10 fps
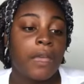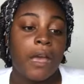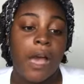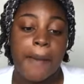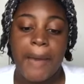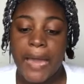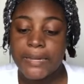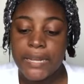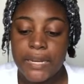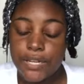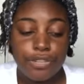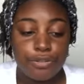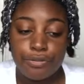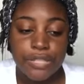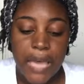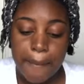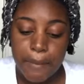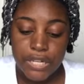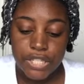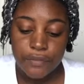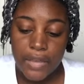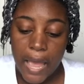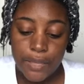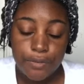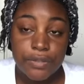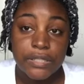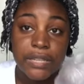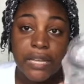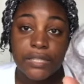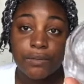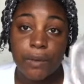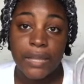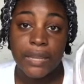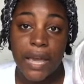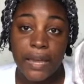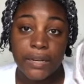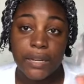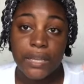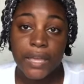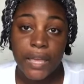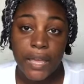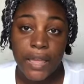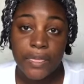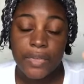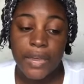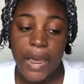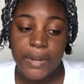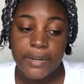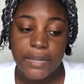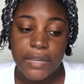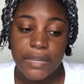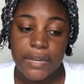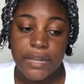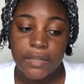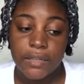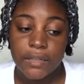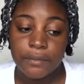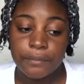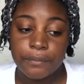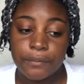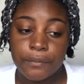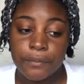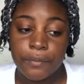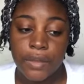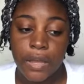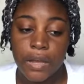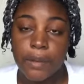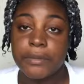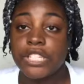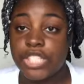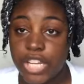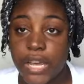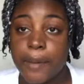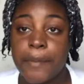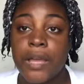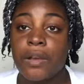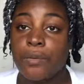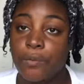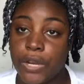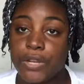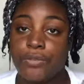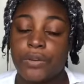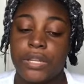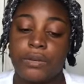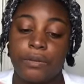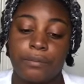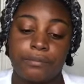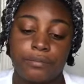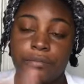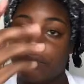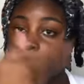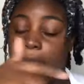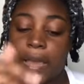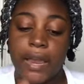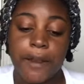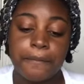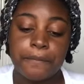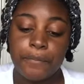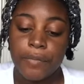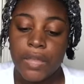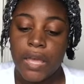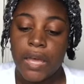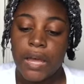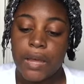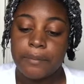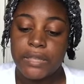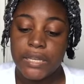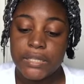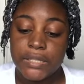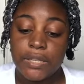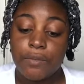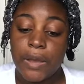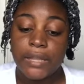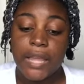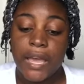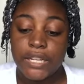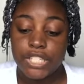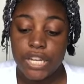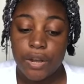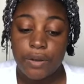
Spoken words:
I didn't use that much of it. I used less Wetline than I did the jam when doing my hair. The Wetline gel